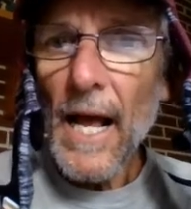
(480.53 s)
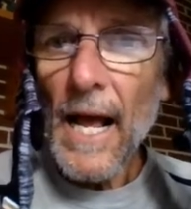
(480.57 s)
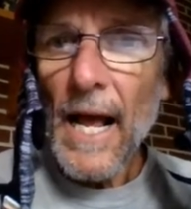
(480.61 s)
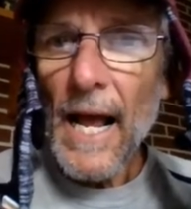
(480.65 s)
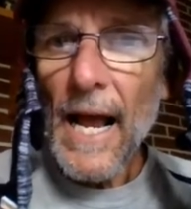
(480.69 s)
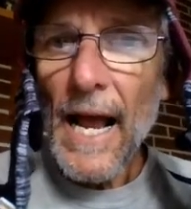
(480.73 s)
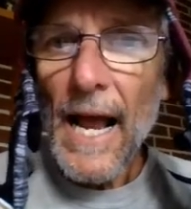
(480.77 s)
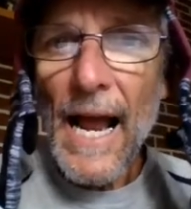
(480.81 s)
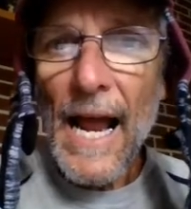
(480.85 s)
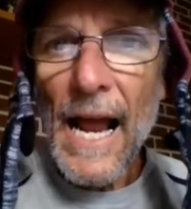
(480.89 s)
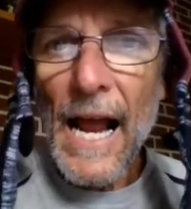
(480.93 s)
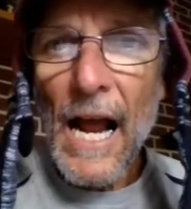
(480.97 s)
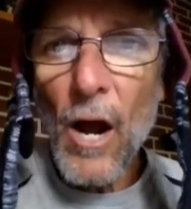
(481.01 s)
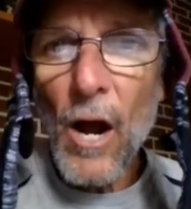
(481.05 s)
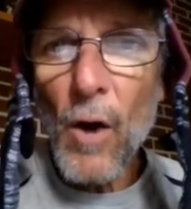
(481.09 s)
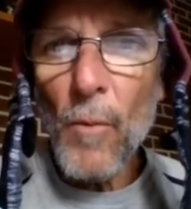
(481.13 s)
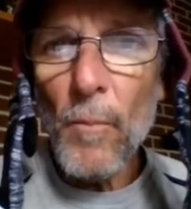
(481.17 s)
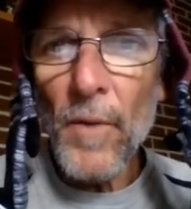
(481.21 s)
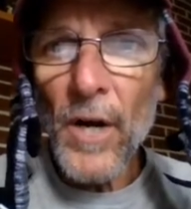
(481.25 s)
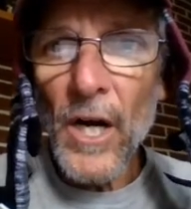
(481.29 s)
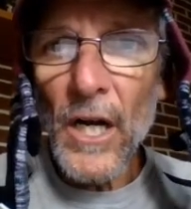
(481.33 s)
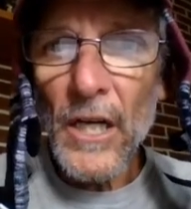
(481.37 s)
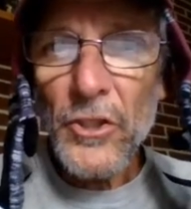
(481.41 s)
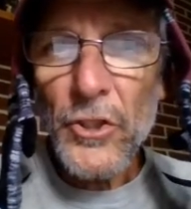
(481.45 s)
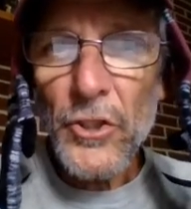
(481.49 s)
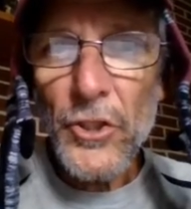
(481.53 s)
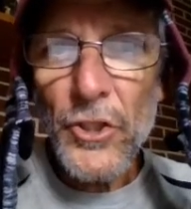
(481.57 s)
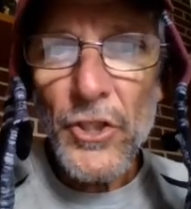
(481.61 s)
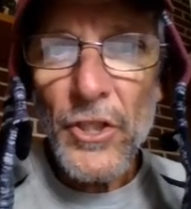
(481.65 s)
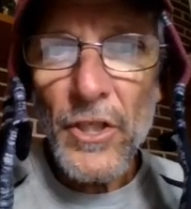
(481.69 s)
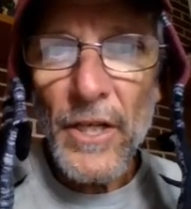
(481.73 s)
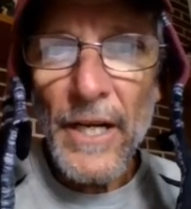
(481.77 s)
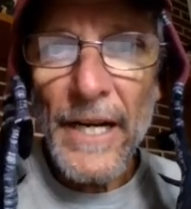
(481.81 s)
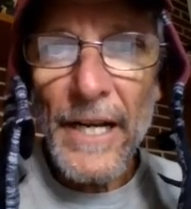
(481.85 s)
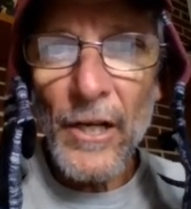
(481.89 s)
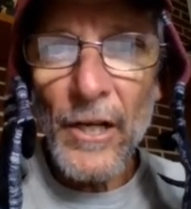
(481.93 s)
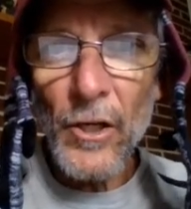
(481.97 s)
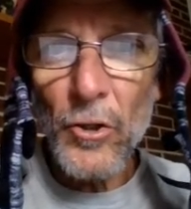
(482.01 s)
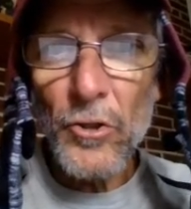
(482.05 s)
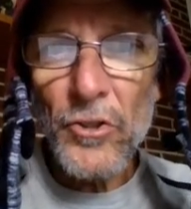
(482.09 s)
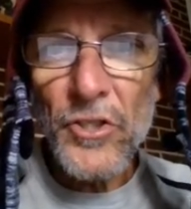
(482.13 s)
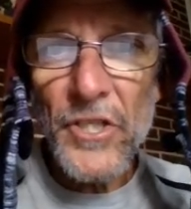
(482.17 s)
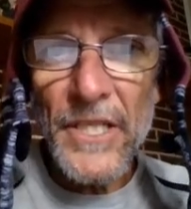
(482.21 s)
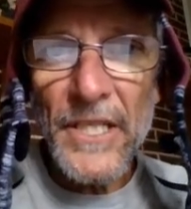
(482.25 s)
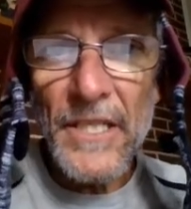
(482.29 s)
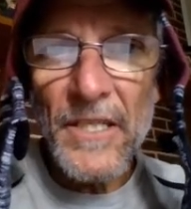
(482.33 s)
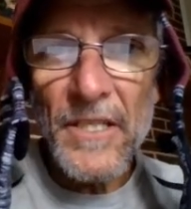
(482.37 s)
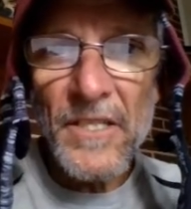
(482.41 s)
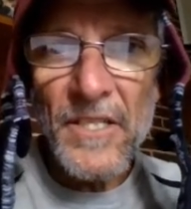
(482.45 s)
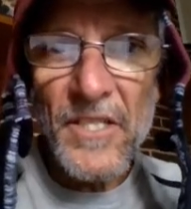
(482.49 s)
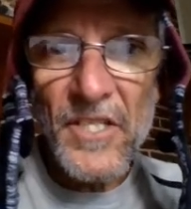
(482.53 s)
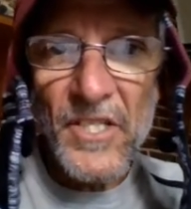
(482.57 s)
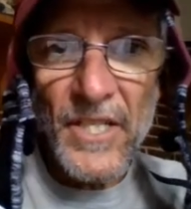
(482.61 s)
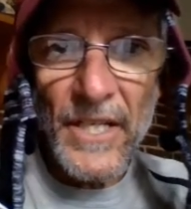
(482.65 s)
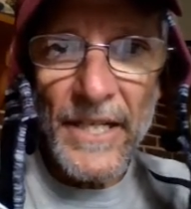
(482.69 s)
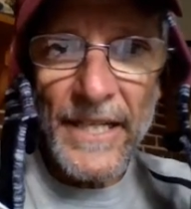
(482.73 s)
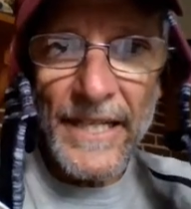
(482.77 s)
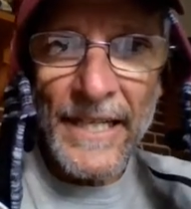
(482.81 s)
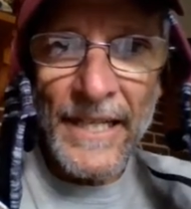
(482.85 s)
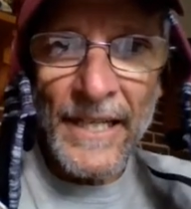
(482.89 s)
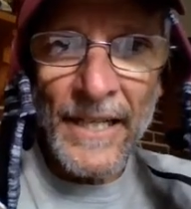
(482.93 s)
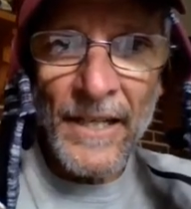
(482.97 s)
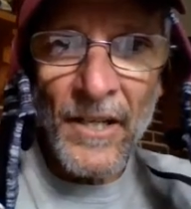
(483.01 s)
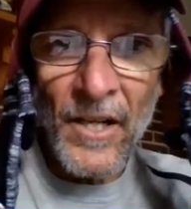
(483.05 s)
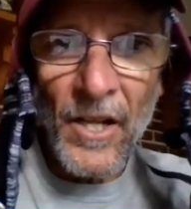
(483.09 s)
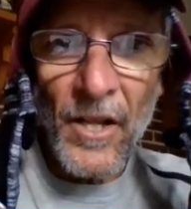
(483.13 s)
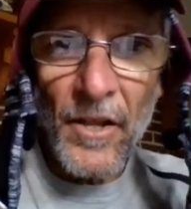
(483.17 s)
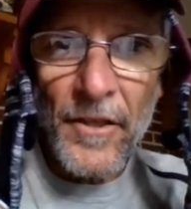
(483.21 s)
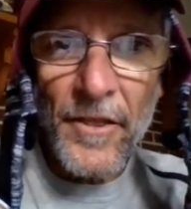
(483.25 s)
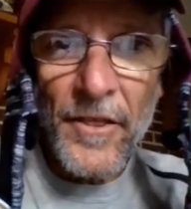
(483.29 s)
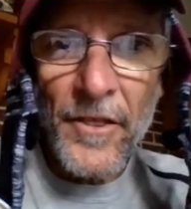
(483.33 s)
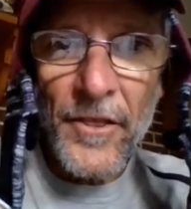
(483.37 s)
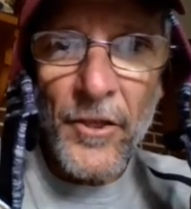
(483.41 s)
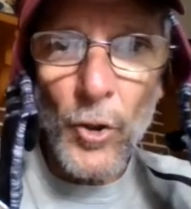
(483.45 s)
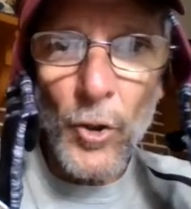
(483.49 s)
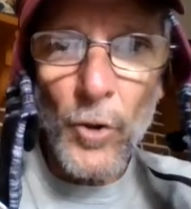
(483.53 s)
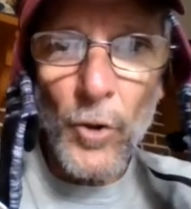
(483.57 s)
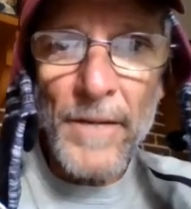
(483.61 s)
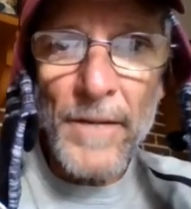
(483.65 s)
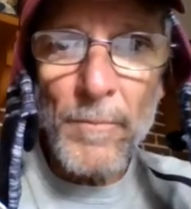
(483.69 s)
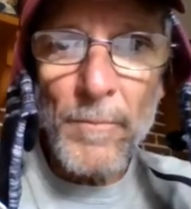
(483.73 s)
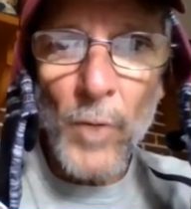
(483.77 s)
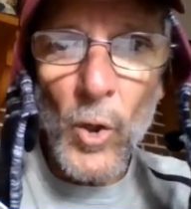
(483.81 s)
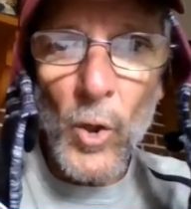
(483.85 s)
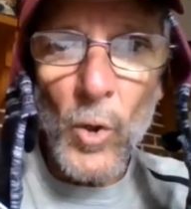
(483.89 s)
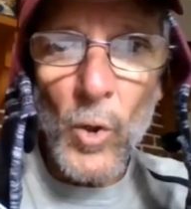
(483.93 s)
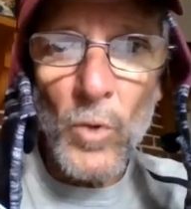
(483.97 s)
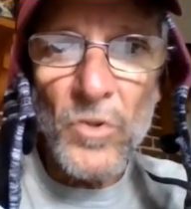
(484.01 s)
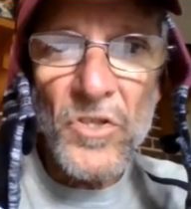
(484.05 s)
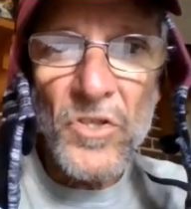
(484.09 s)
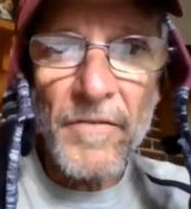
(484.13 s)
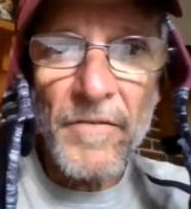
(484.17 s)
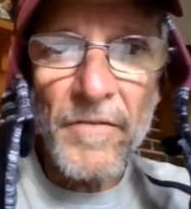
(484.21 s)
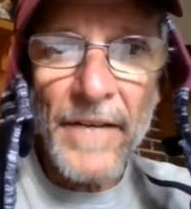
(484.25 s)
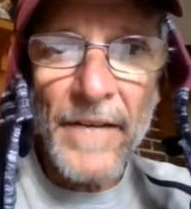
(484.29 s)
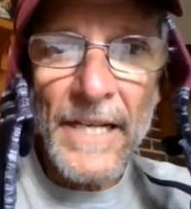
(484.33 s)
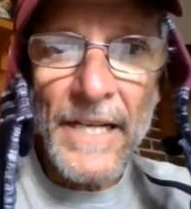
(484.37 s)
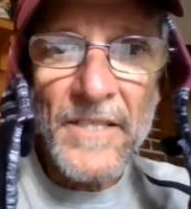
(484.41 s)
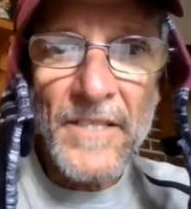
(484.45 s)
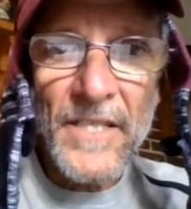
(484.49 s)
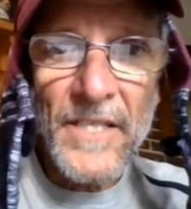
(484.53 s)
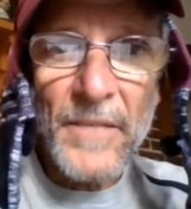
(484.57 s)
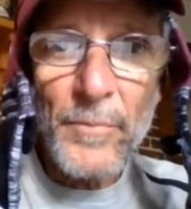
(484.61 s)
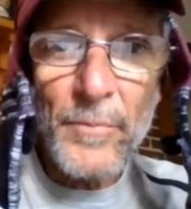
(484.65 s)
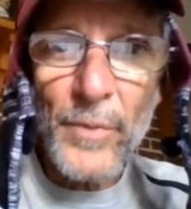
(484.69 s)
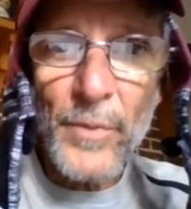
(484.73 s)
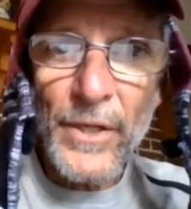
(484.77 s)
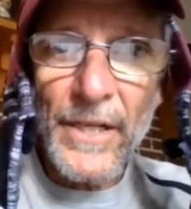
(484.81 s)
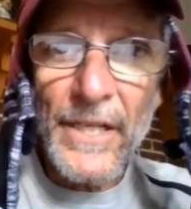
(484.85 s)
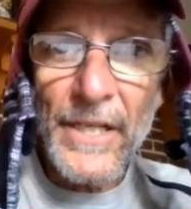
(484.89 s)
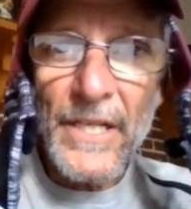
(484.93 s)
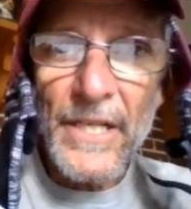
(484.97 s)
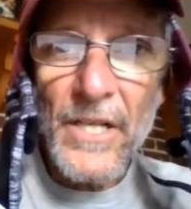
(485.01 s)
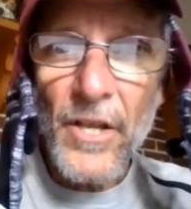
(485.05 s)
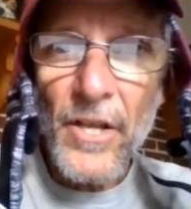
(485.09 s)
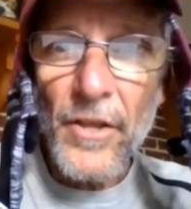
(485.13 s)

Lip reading: how much energy is in 30 moles of ATP?